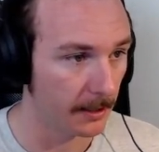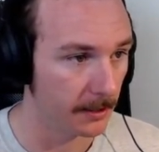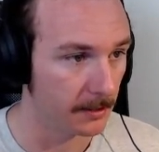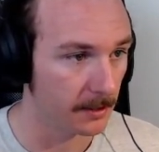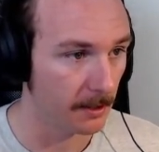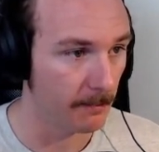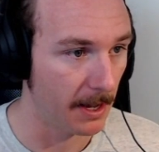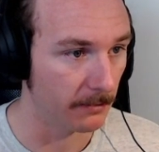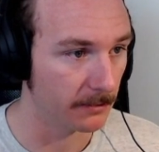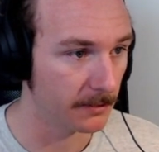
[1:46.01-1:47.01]
is
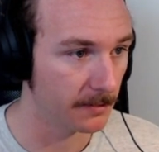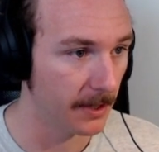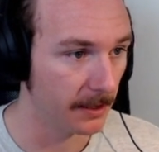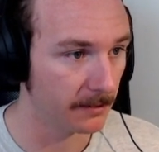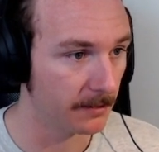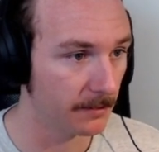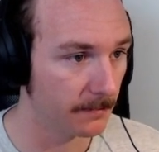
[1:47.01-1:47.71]
amount spent.